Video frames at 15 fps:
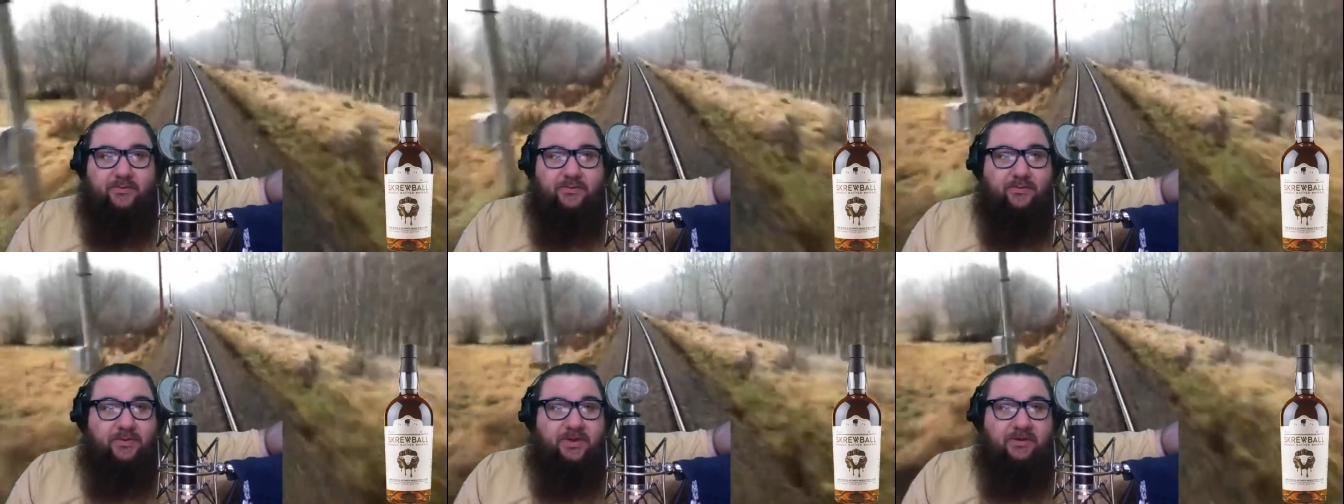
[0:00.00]

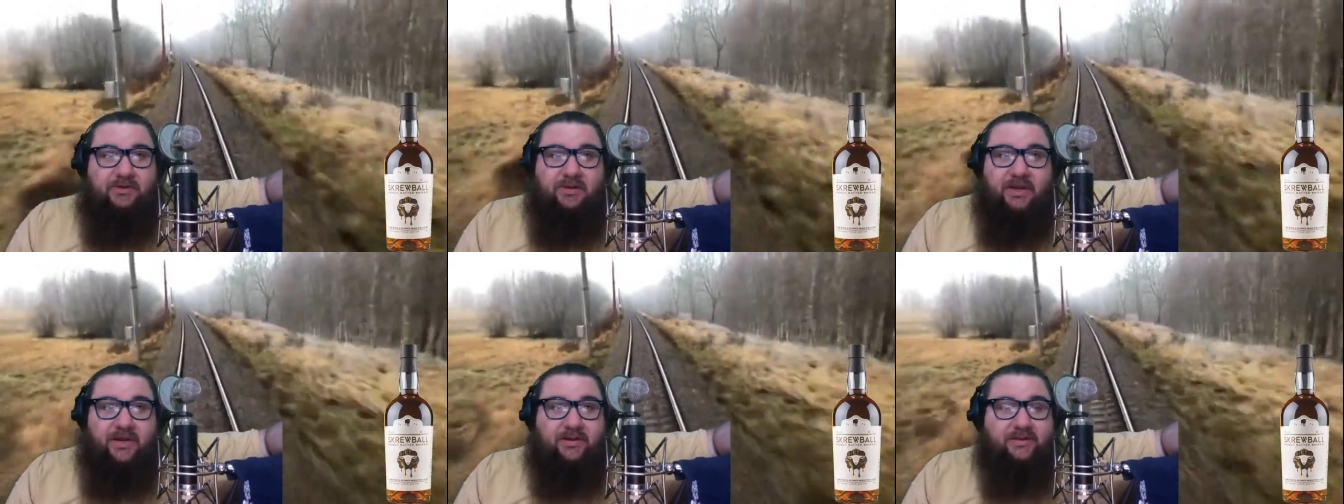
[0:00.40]
whether or
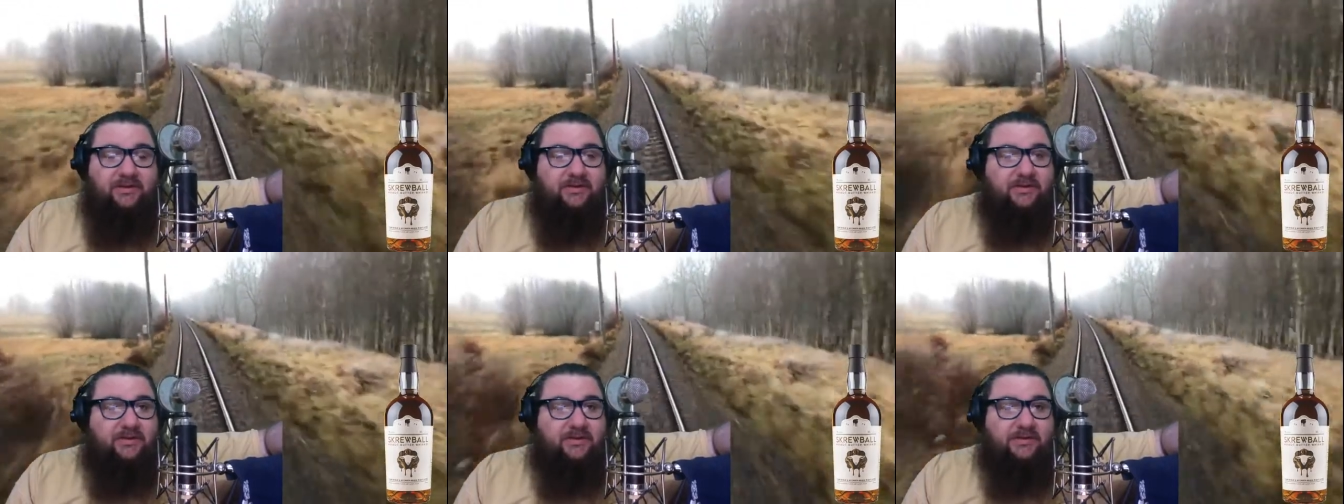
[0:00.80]
not
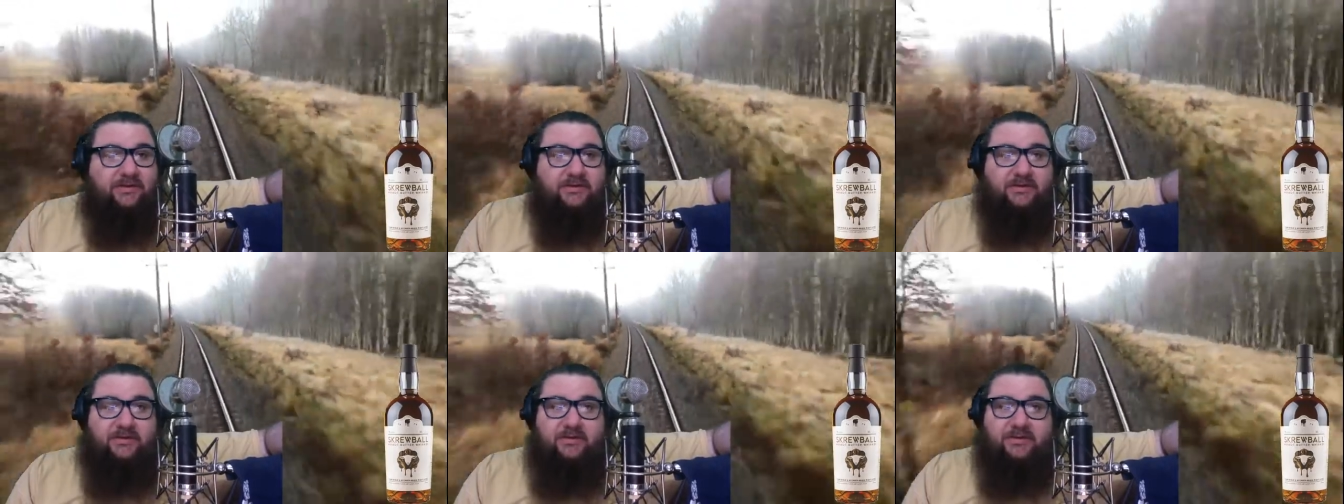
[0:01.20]

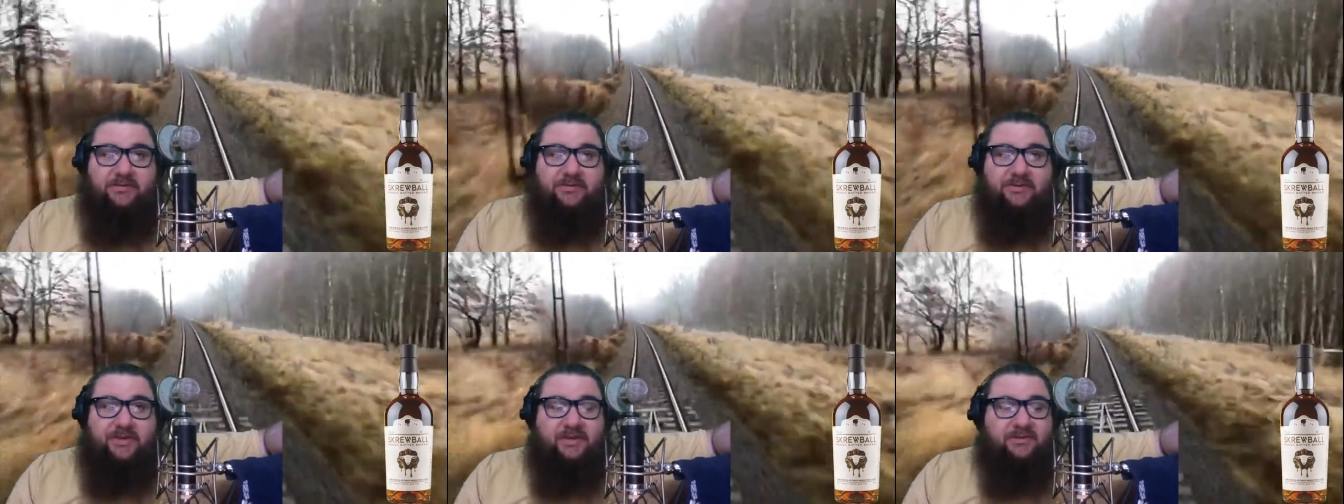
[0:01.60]
the
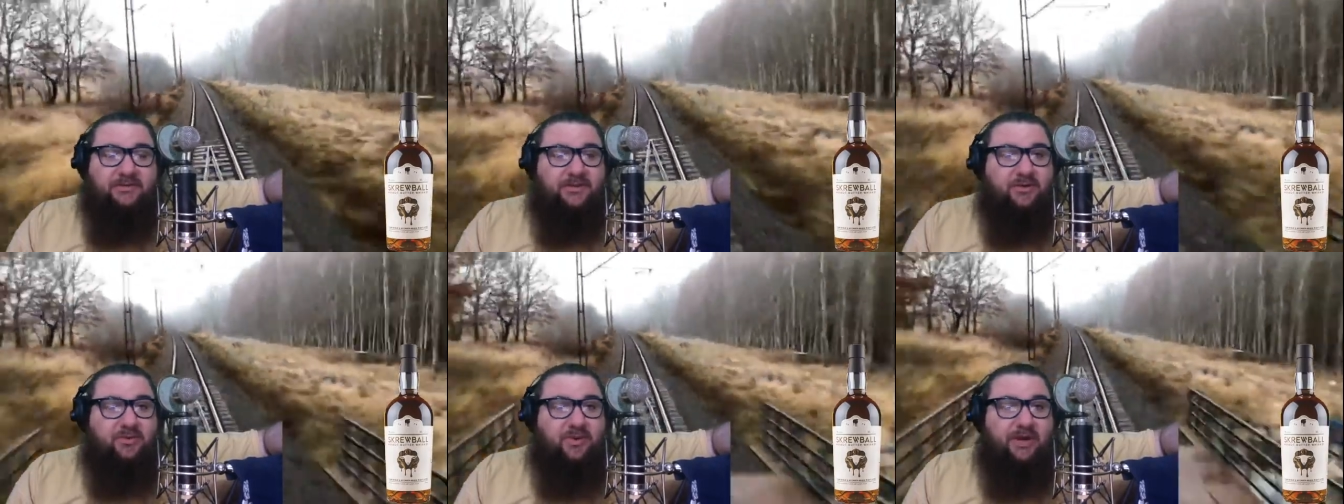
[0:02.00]
he was
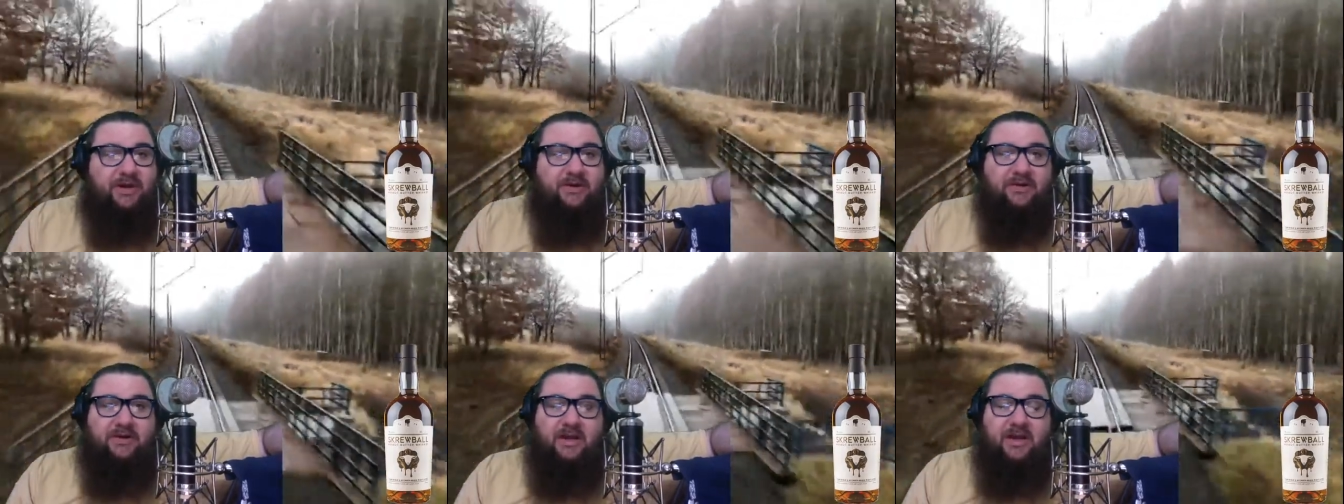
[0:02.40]

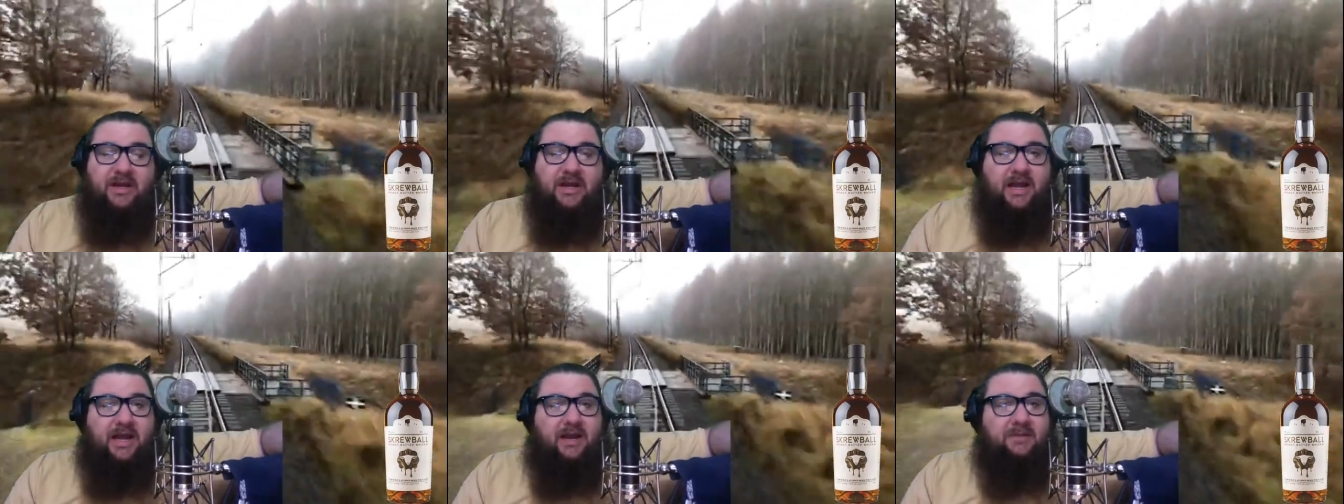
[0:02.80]
acquitted or
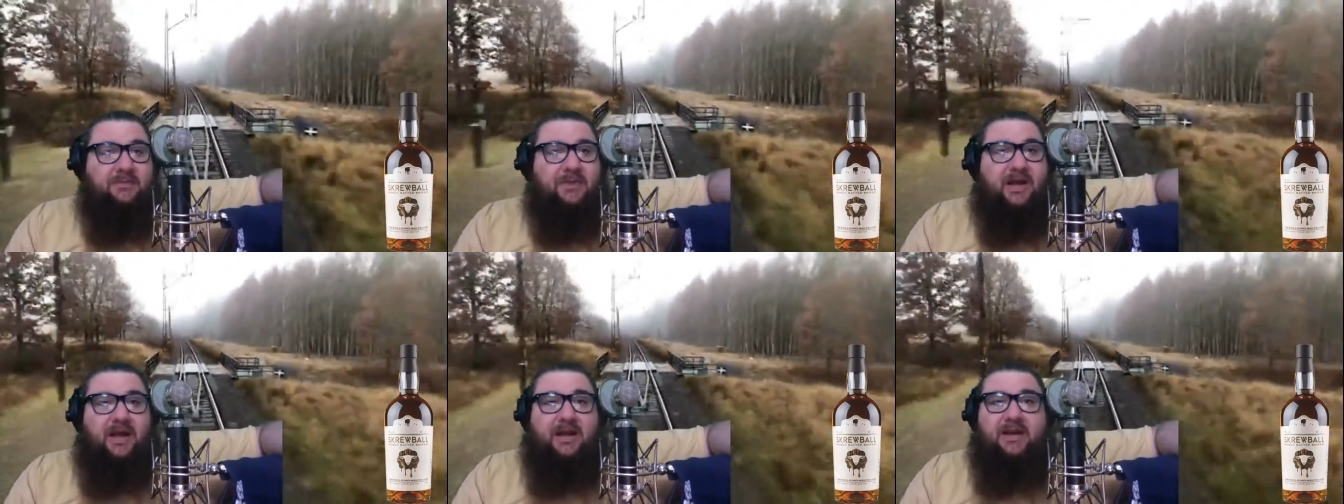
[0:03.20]
not, I'm
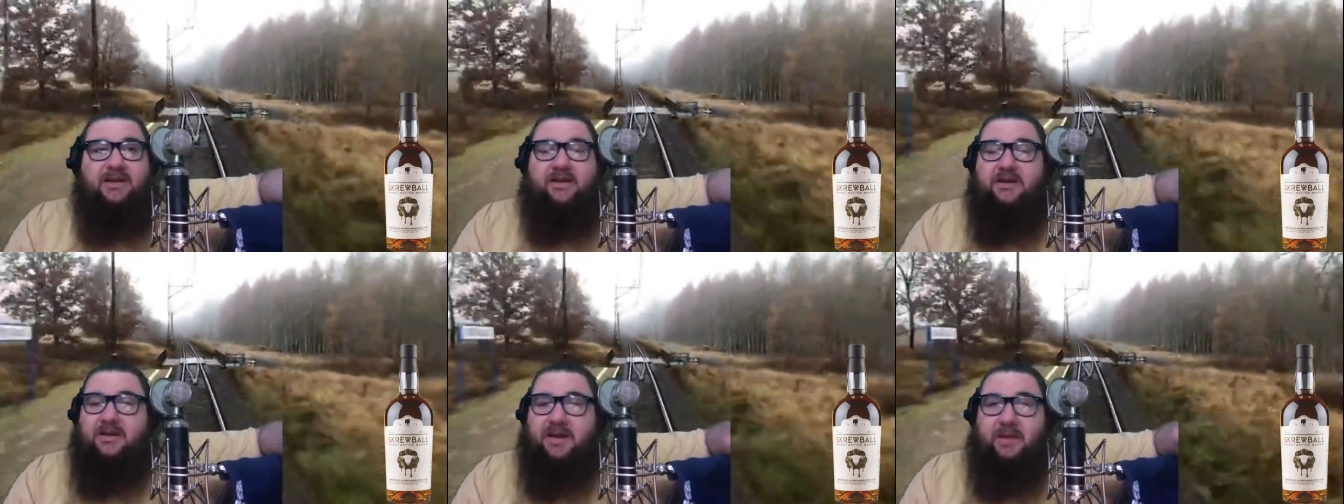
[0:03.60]
not
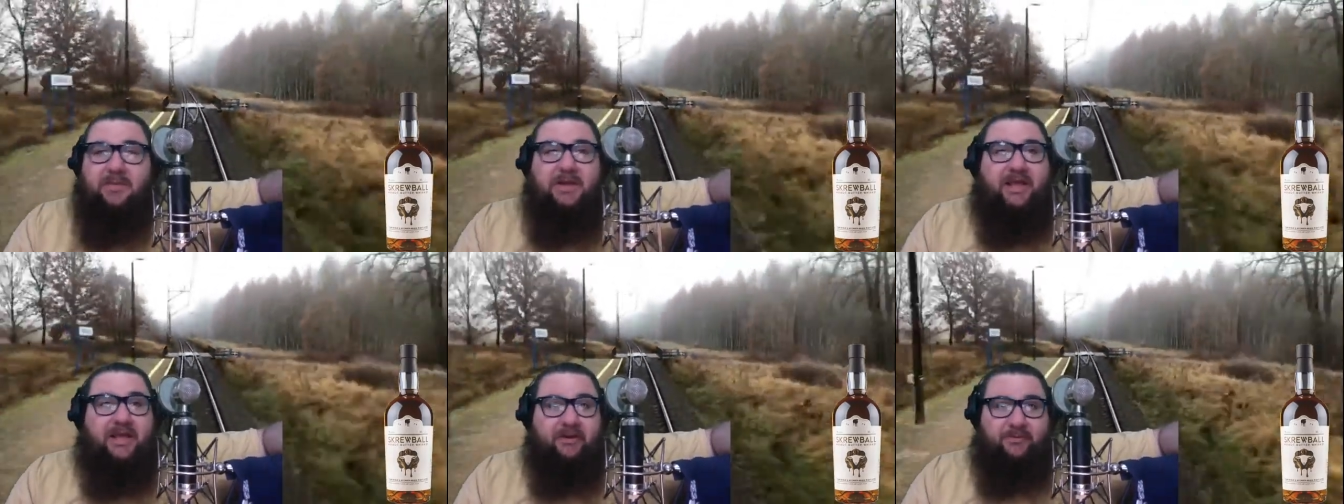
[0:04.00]

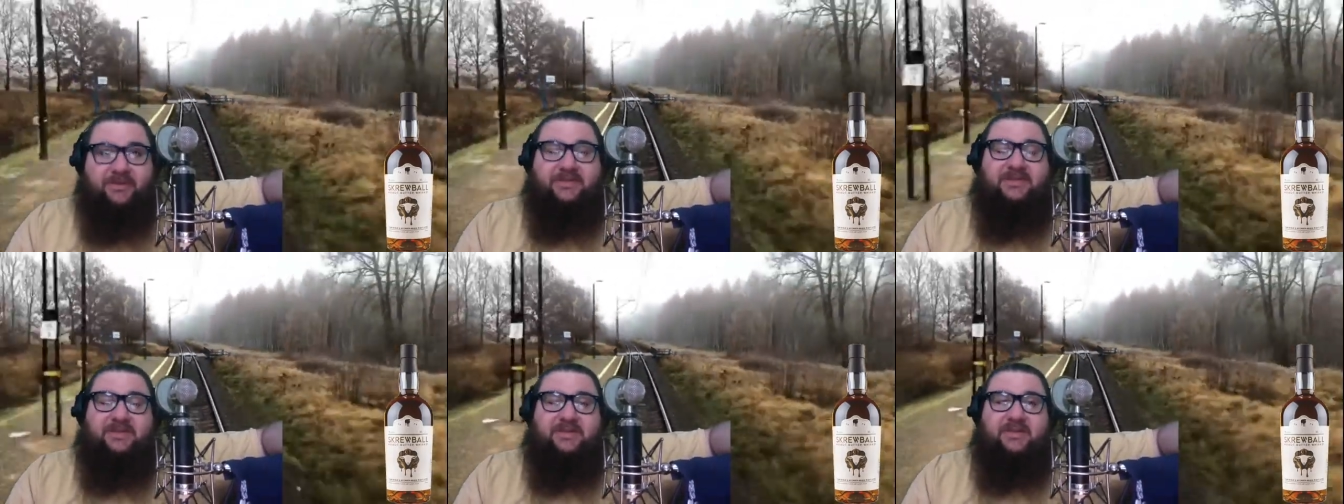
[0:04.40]

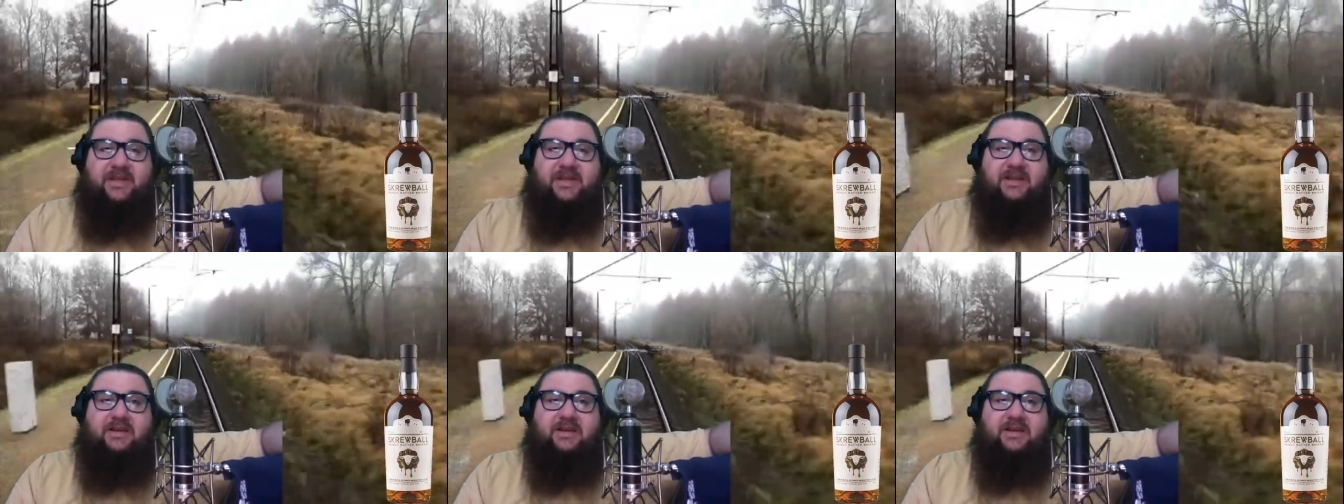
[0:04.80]
interested in that.